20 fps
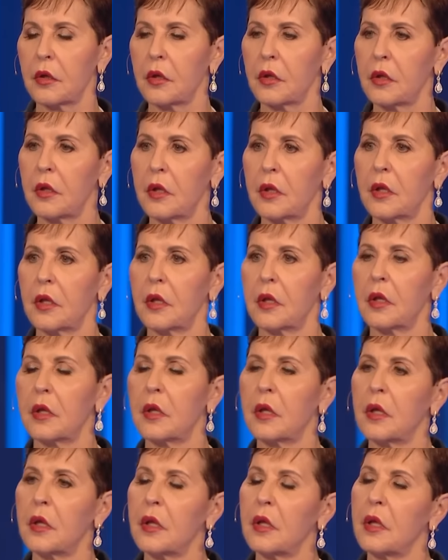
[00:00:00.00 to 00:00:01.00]

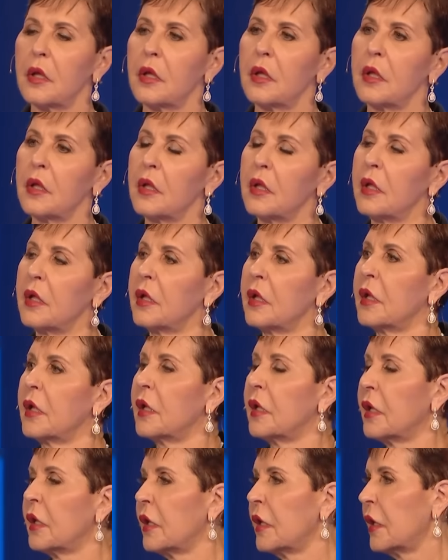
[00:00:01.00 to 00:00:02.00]

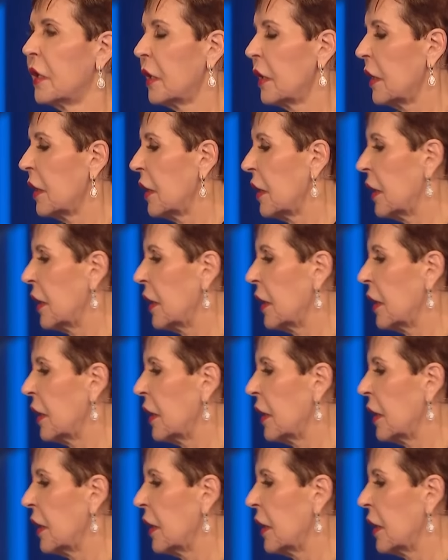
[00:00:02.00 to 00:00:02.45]
(no one is talking)